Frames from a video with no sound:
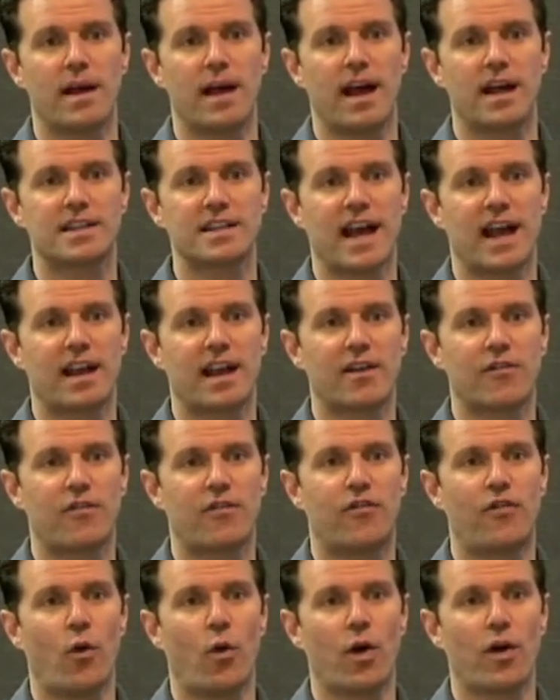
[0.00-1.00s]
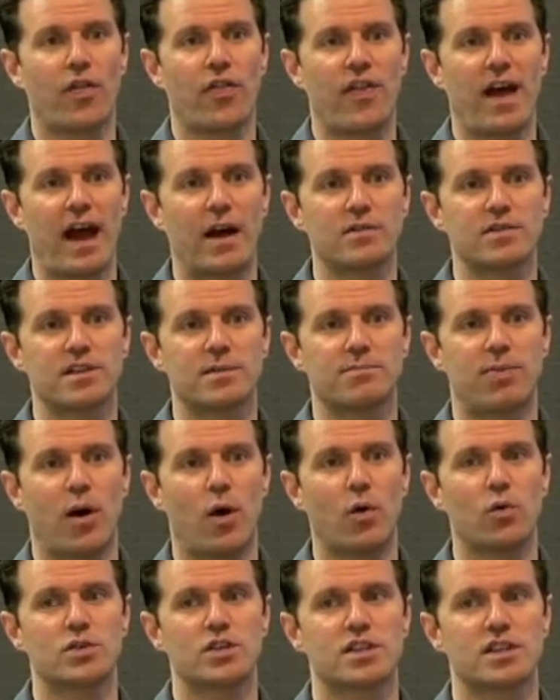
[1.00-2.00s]
that's got like 4,000
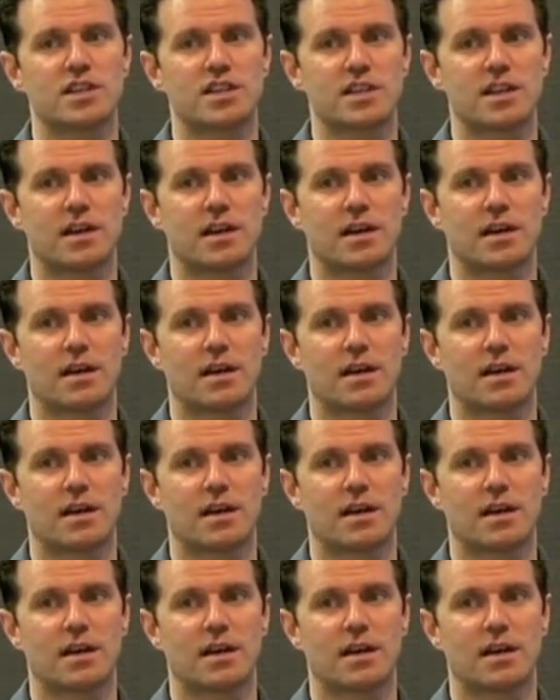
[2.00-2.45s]
posts.